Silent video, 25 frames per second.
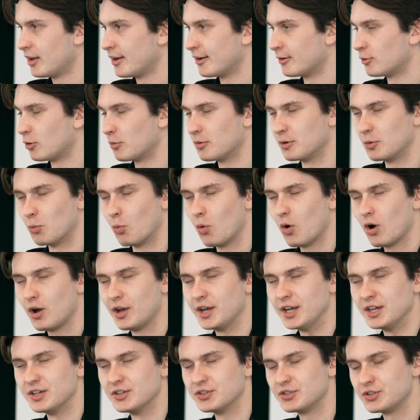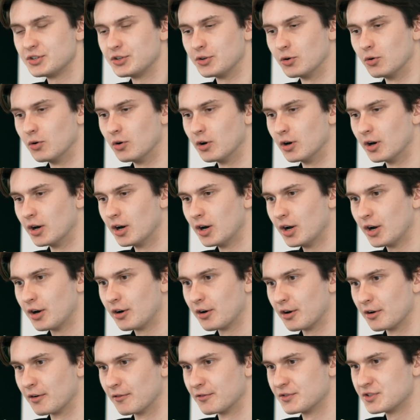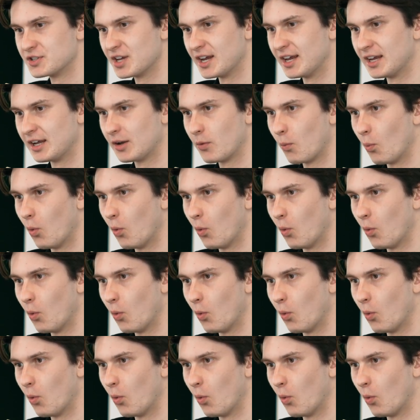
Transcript: Robin, what is your kind of take?